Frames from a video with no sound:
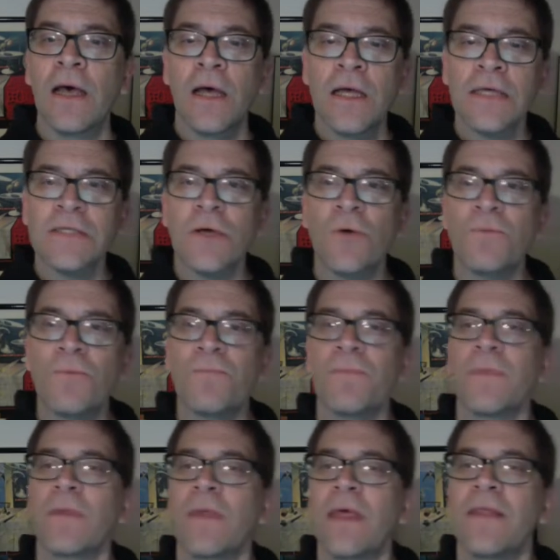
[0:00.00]
So
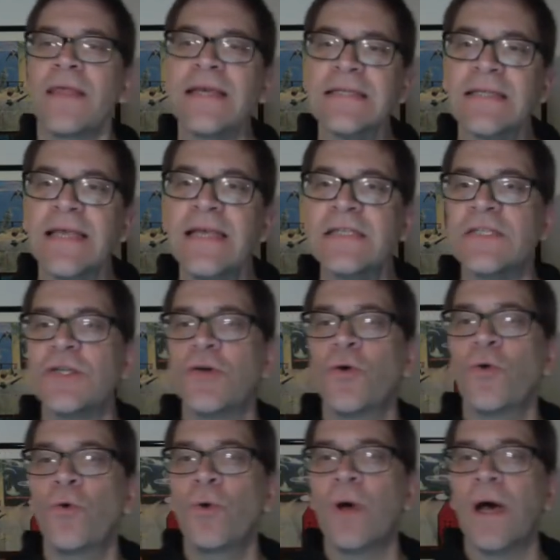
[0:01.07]
this leads
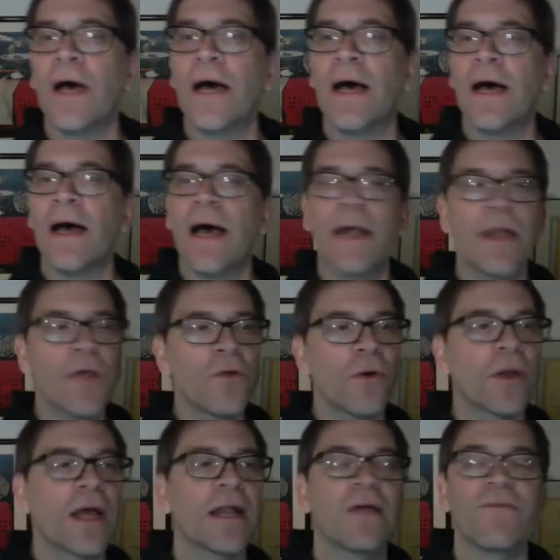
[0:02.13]
to another
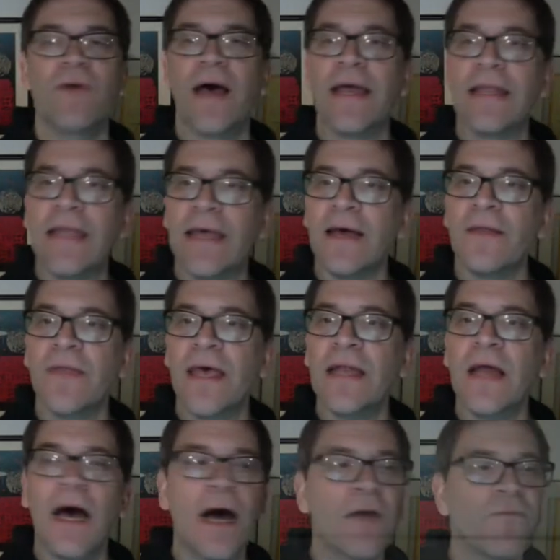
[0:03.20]
kind of idea then
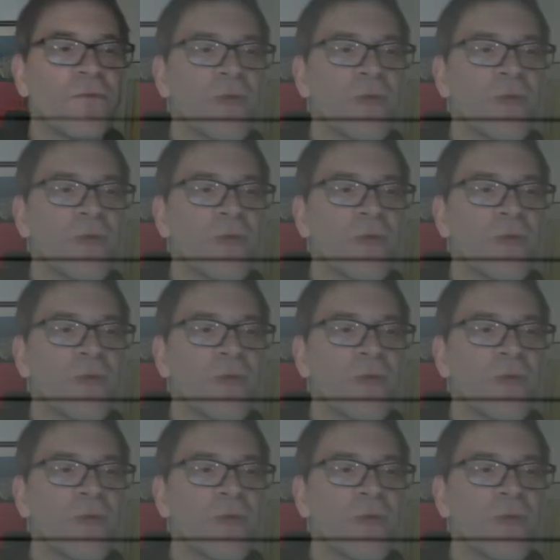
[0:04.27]
of